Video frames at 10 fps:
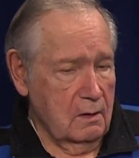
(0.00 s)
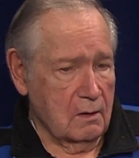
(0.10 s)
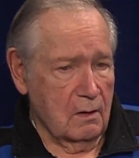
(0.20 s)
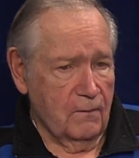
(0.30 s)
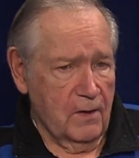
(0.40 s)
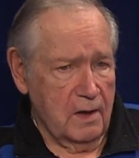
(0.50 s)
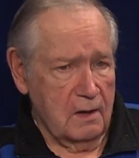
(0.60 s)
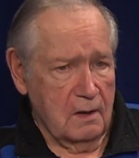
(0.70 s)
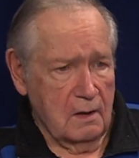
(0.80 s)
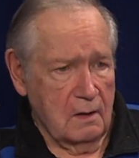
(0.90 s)
You're going to
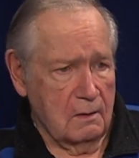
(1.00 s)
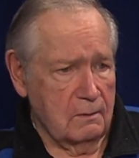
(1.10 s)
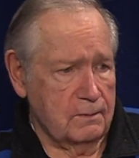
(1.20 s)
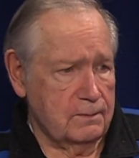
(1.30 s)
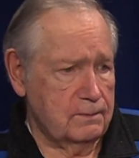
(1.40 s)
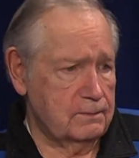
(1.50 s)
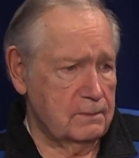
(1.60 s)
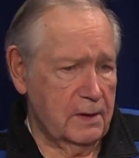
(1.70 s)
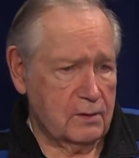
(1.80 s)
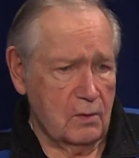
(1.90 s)
find uh,
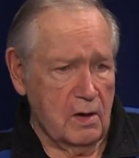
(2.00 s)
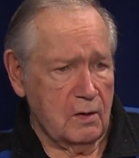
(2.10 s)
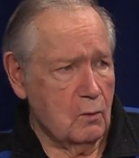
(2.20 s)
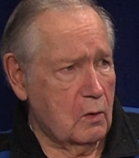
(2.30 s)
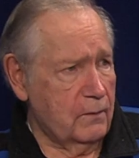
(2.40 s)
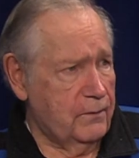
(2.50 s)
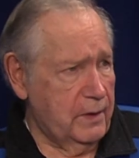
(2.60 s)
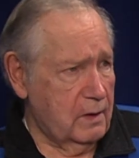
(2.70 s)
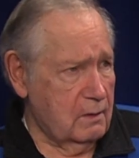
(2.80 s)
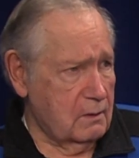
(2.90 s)
electronic
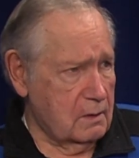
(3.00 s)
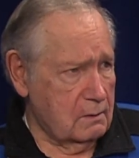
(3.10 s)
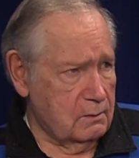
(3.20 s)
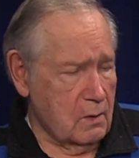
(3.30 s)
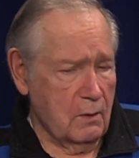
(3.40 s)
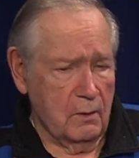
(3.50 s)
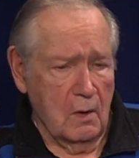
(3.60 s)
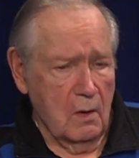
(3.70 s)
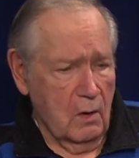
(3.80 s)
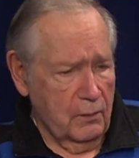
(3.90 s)
warfare, uh,
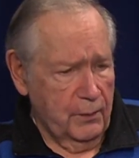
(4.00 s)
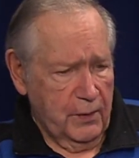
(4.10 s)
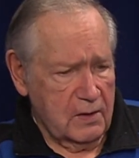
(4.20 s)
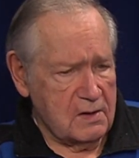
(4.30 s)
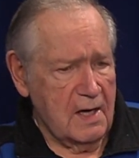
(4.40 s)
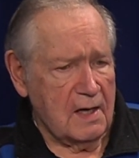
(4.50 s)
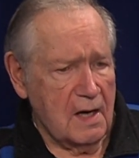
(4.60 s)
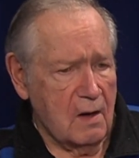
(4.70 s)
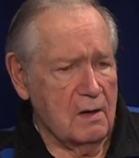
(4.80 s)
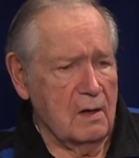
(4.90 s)
things
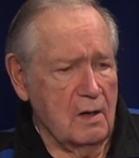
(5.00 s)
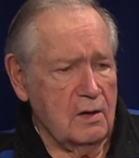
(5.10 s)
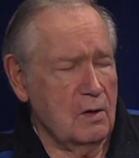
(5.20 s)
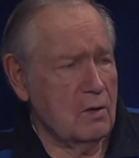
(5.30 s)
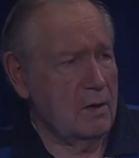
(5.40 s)
taken out. Lasers.